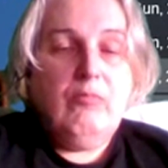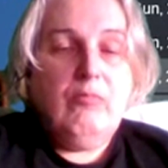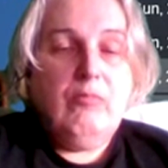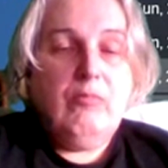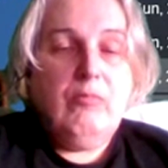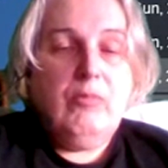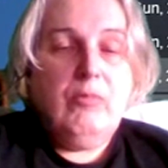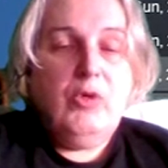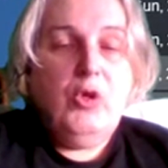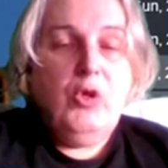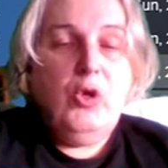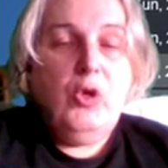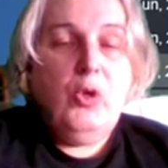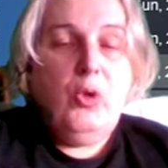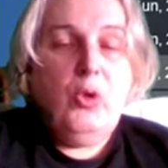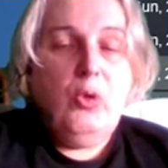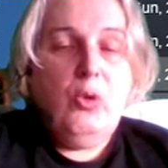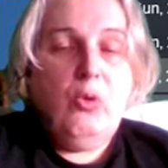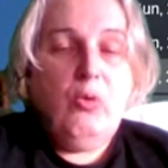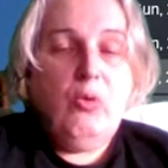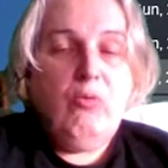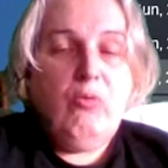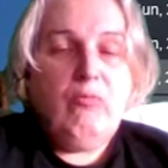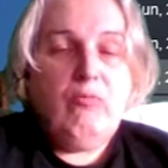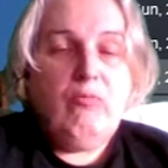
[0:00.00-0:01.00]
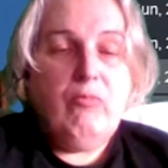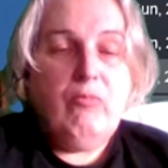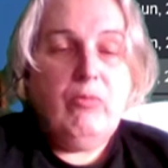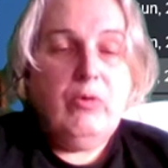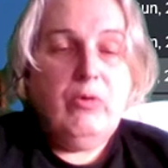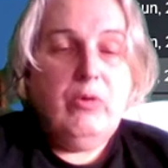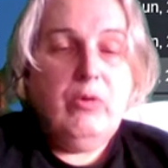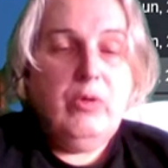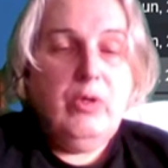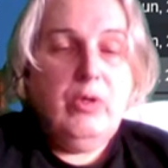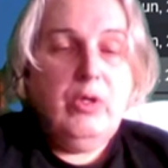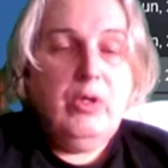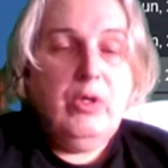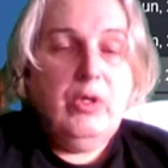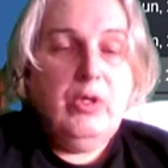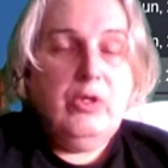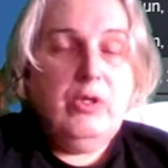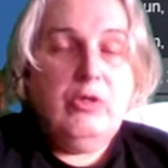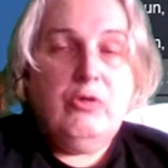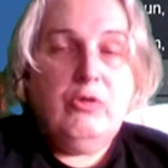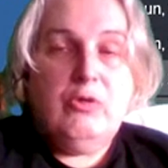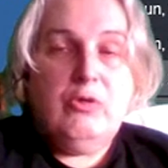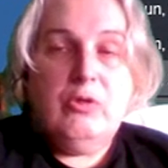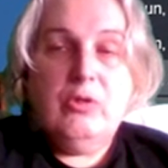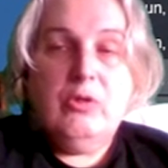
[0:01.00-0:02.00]
No,
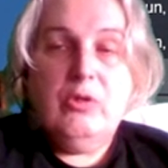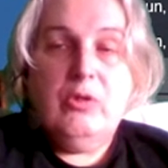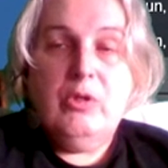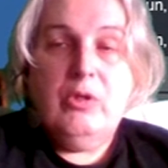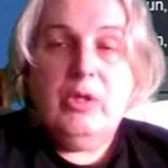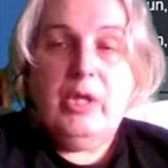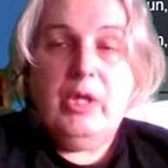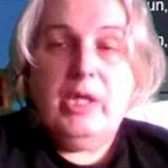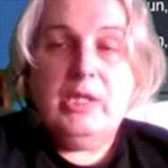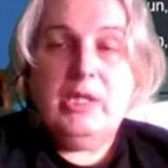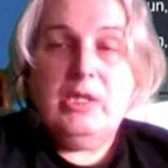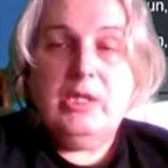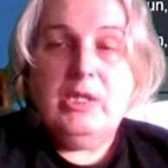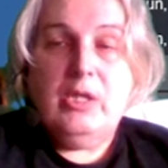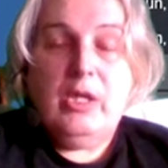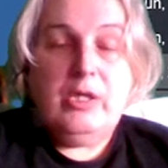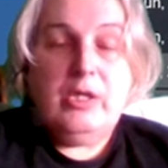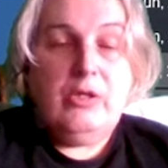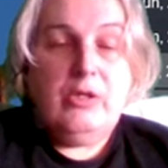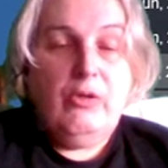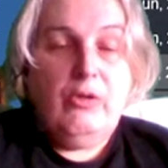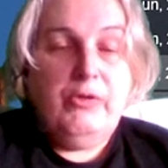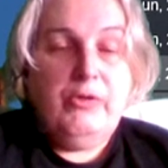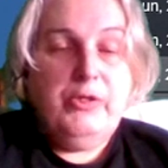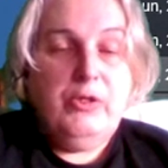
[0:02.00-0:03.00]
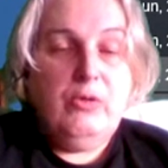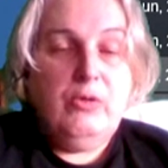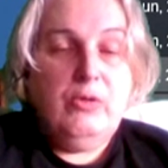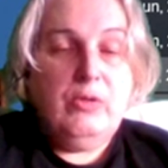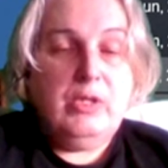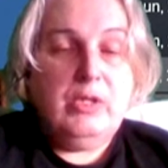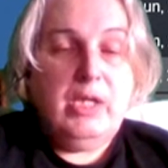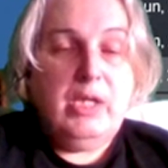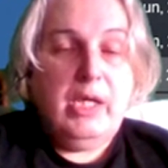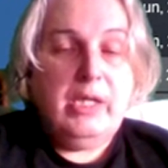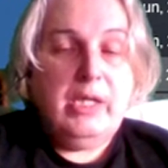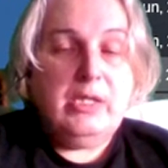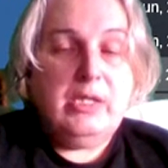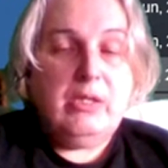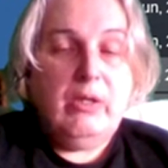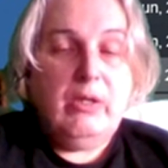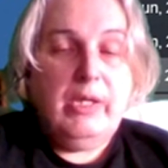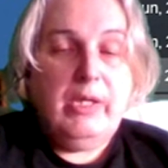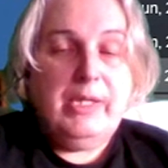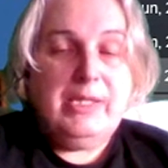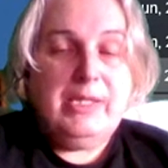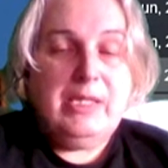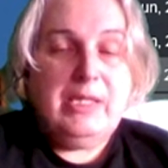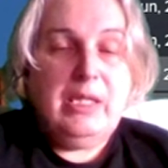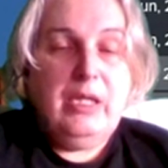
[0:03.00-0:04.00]
that's not till Tuesday, so
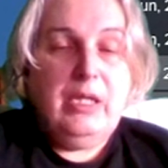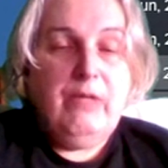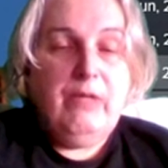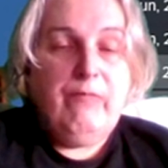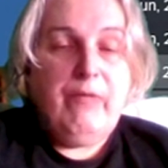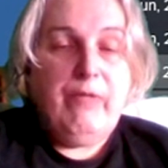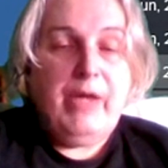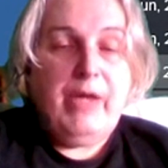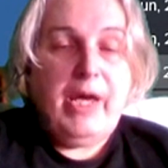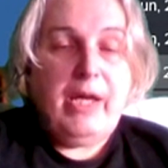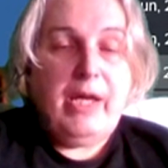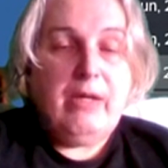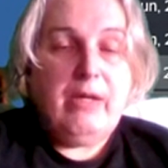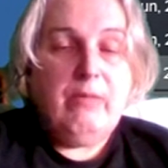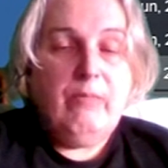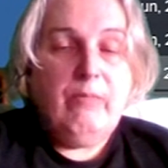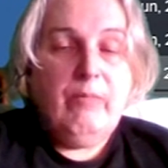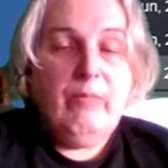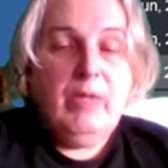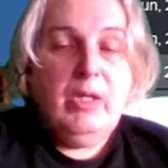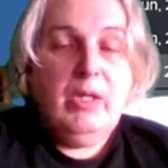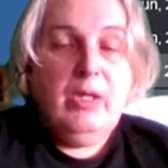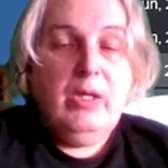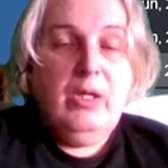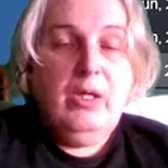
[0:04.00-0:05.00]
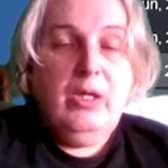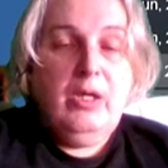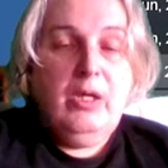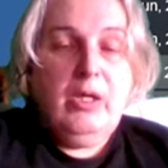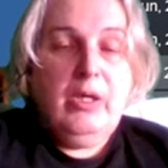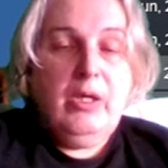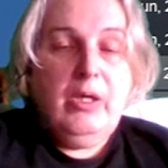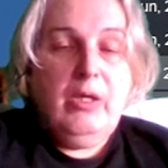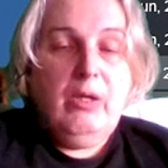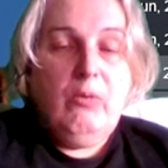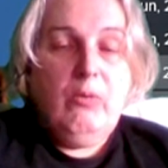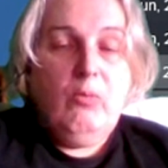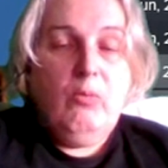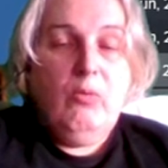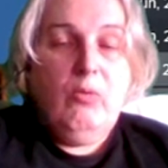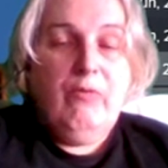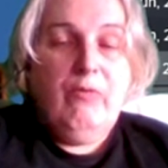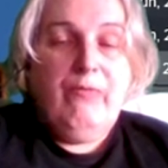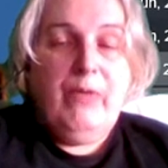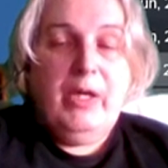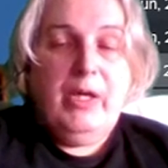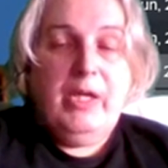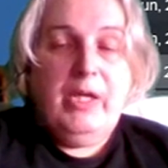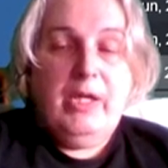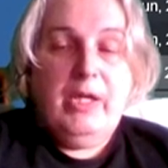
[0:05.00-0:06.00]
let's leave that. We'll
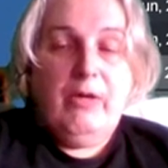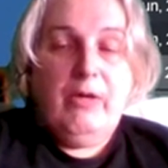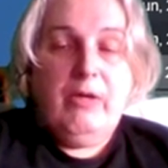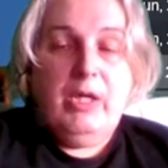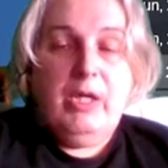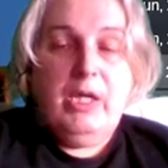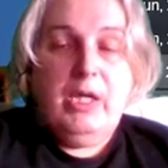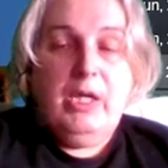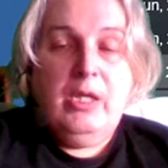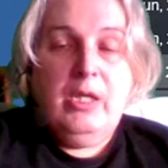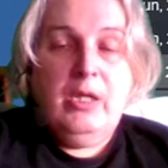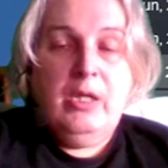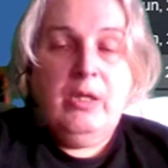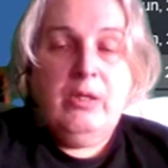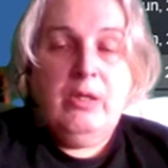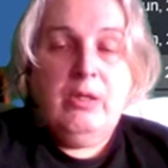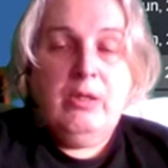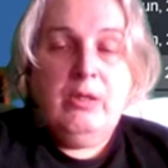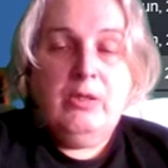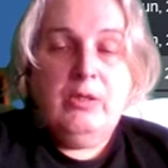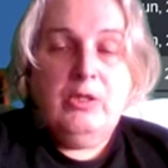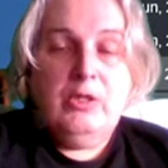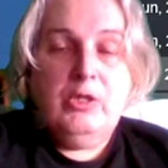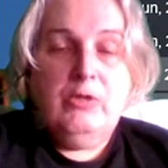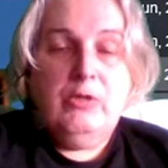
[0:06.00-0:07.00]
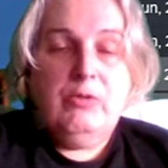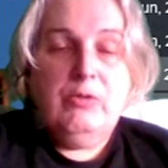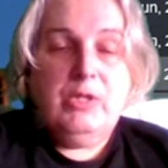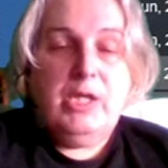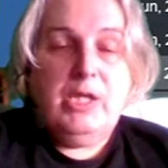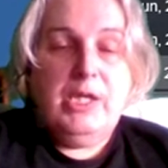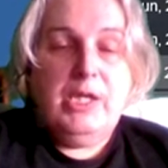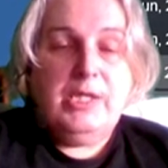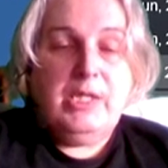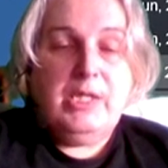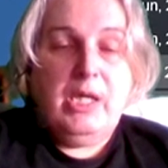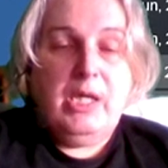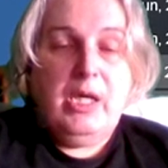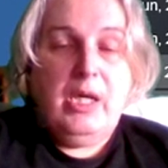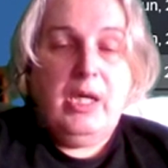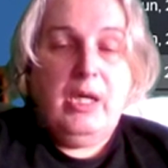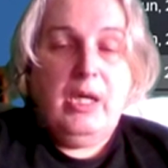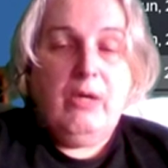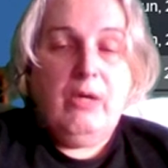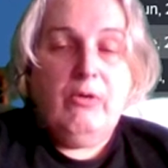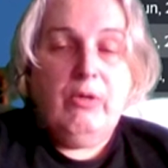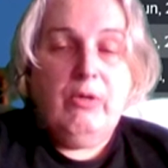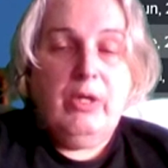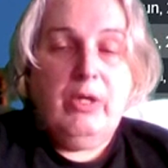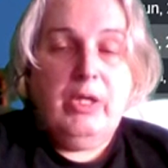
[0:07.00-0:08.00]
find out in Tuesday's game
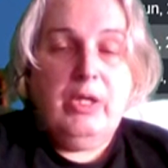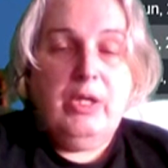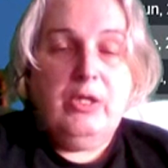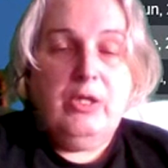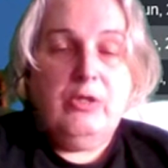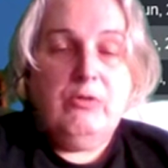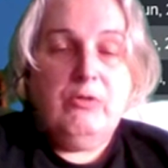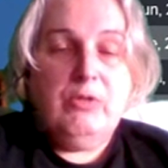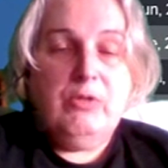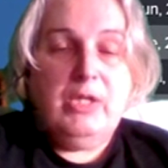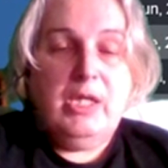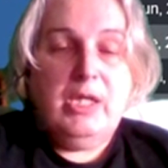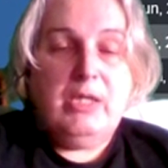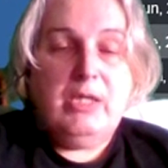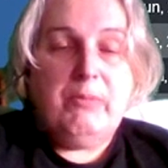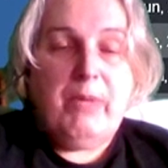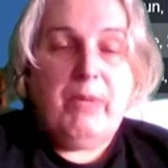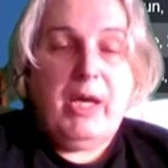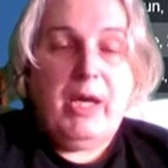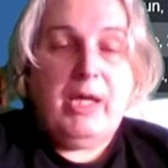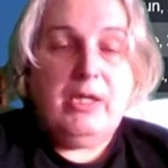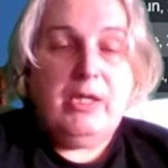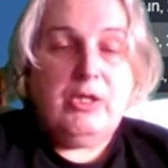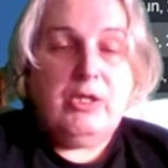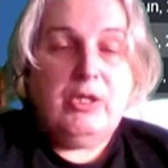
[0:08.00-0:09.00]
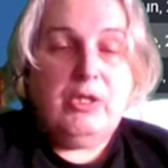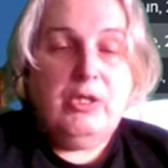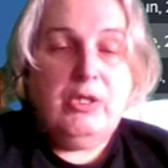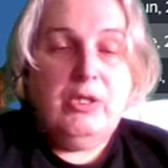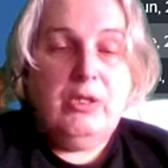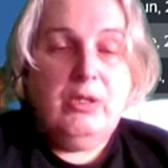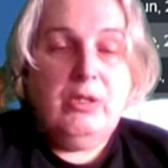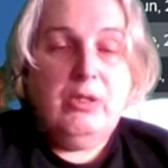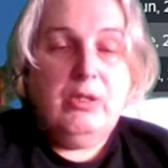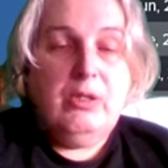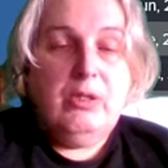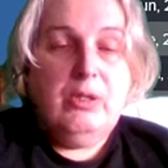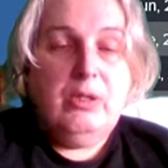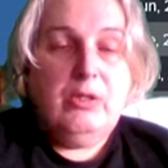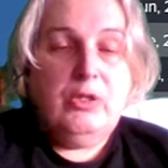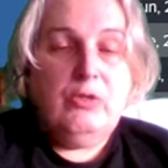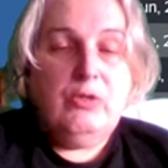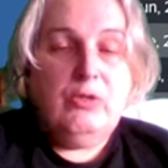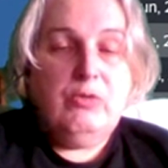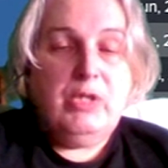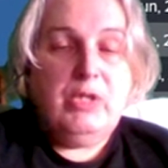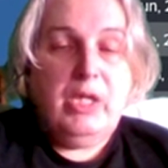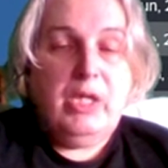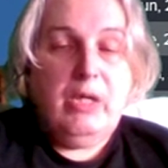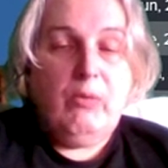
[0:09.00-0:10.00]
or in Tuesday's match,
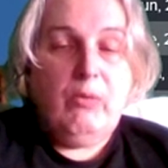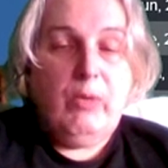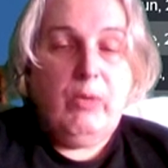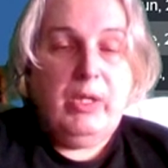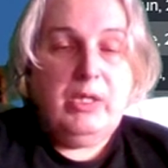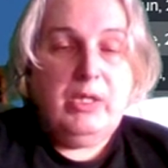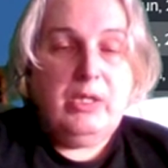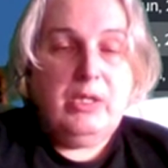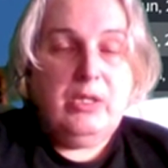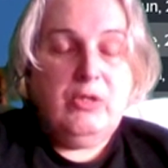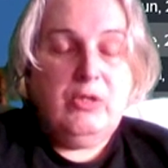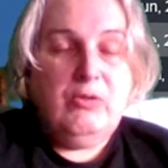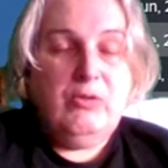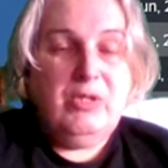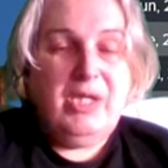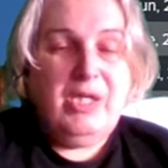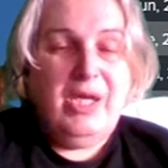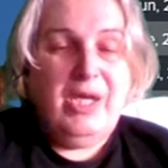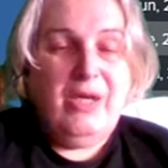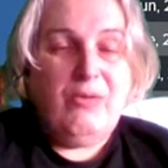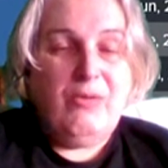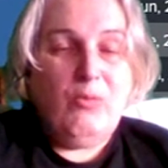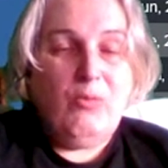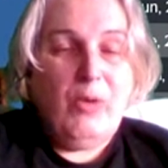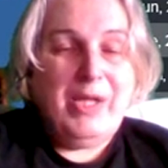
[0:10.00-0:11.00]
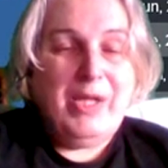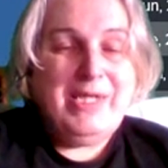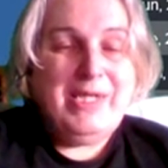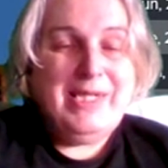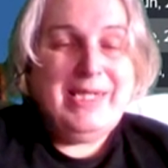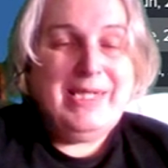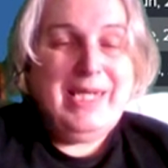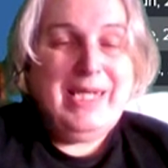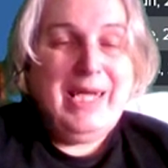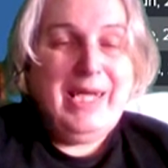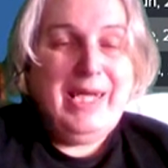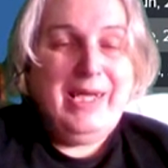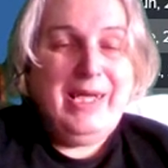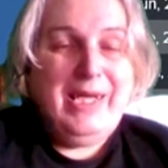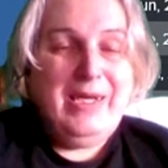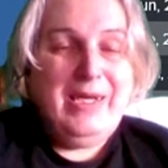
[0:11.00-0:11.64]
Tuesday and Wed Tuesday and Wednesday.